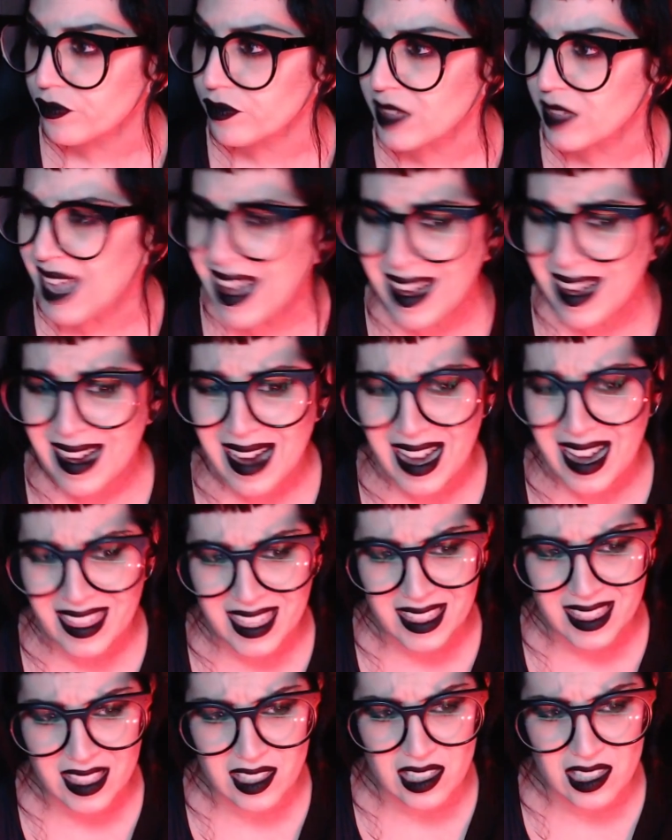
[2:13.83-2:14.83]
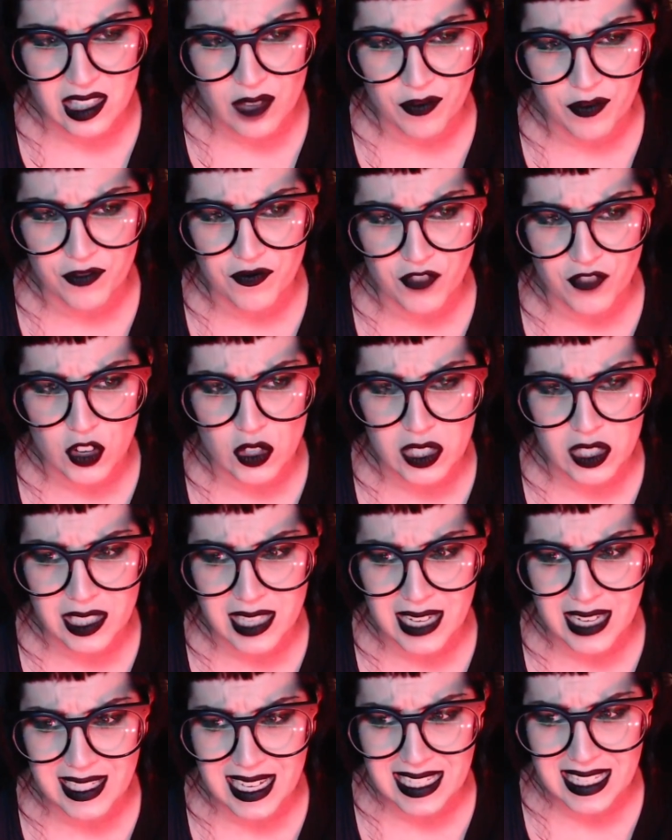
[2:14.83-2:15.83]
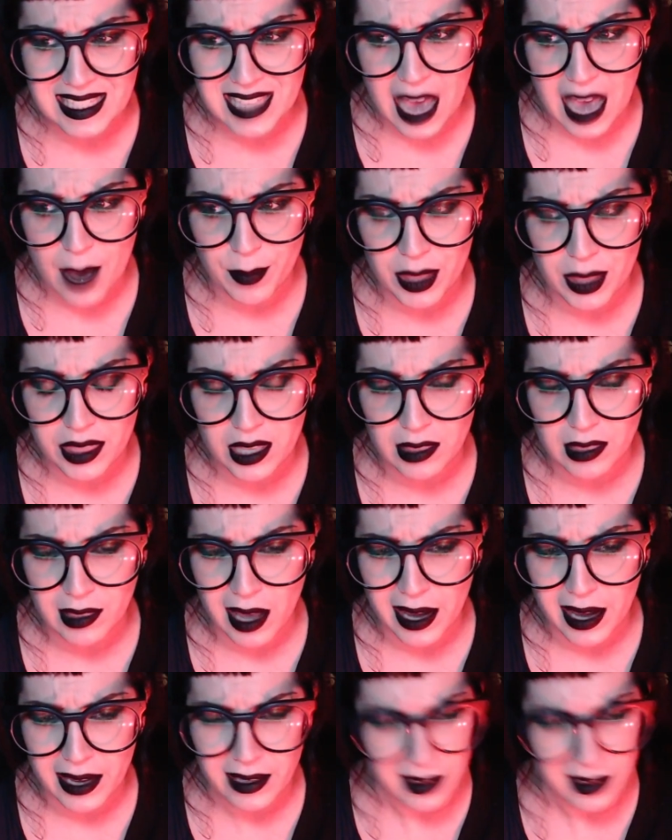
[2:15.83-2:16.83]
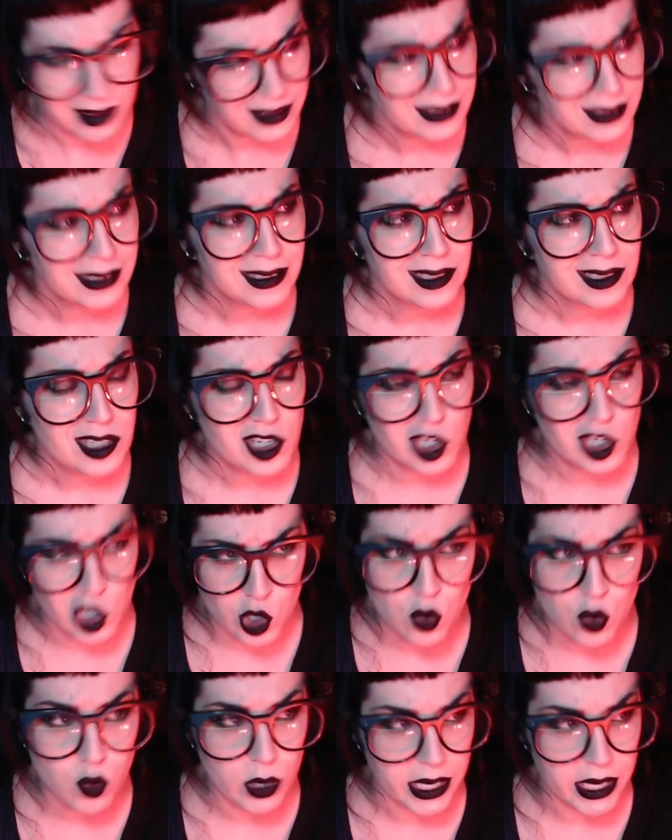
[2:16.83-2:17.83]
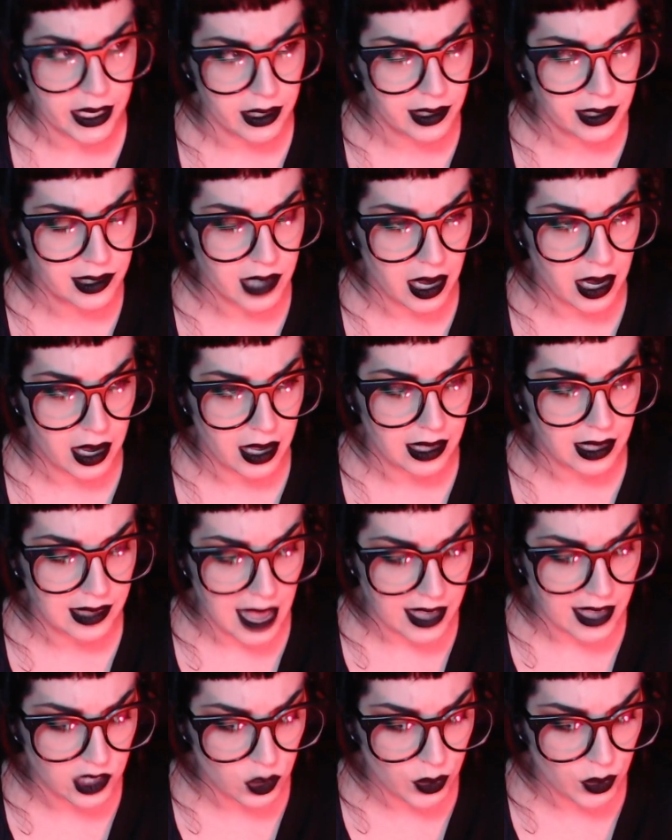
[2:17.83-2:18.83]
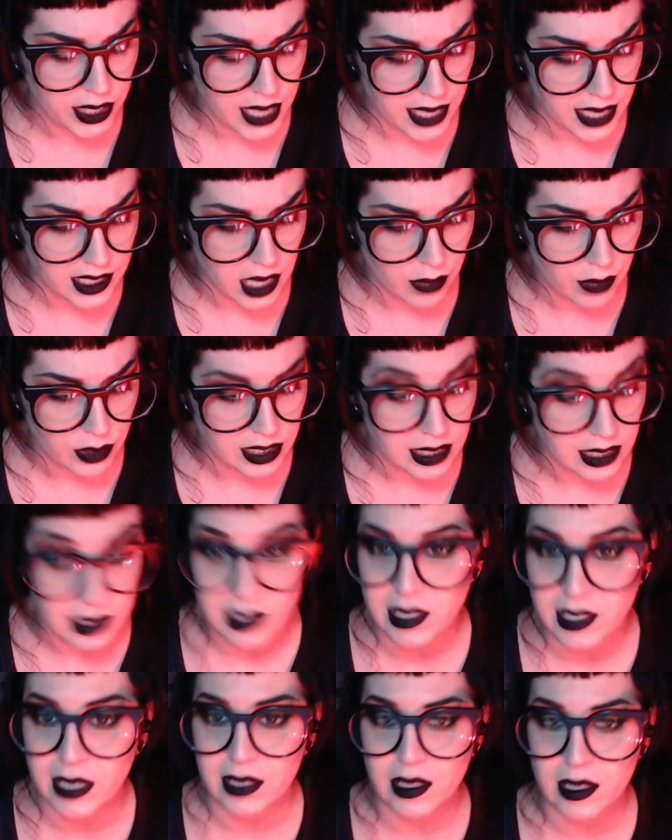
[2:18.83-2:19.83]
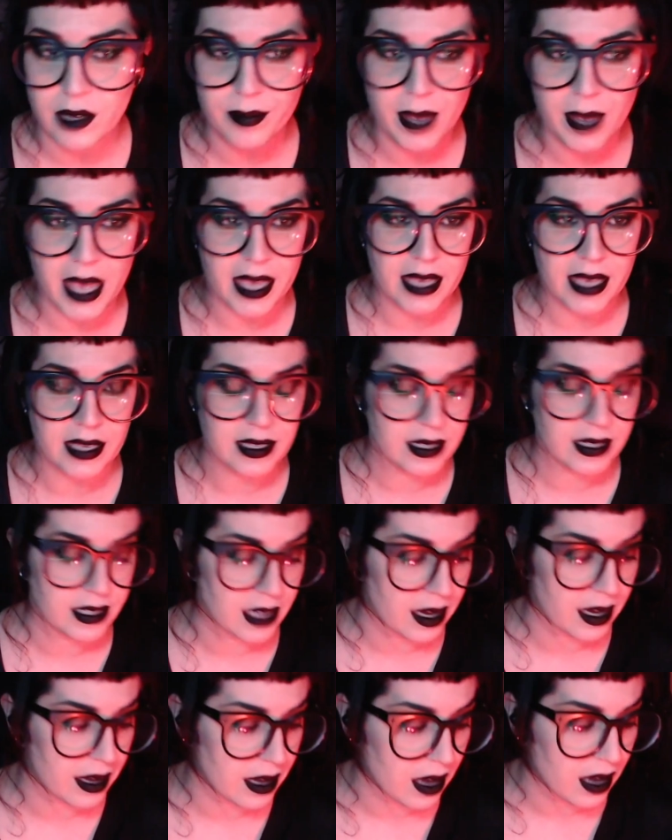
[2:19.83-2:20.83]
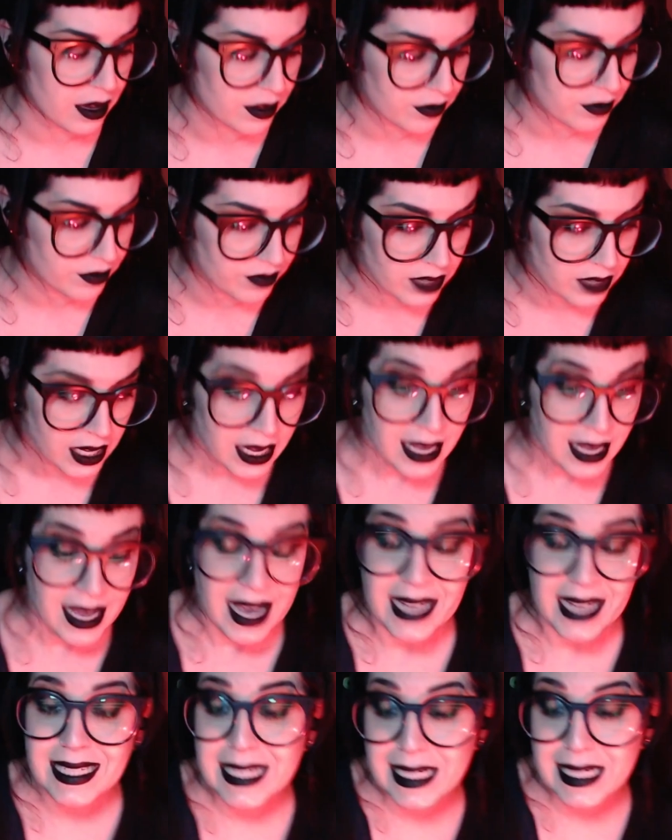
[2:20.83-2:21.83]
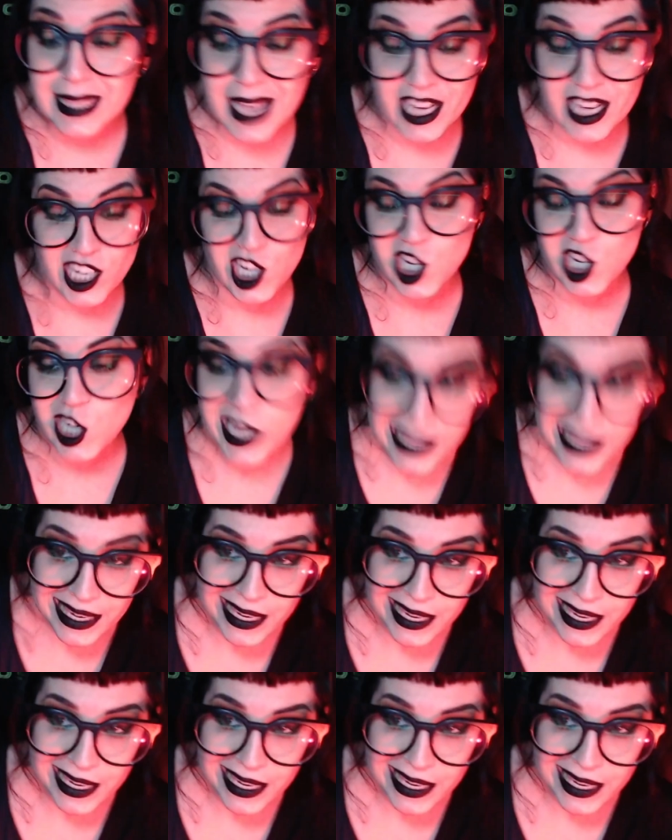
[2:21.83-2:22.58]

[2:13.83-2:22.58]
Uh, I think this is the first Sunday Sabbath in like two weeks. Uh, last weekend I was in Salem and uh, I, I did a lot of shit.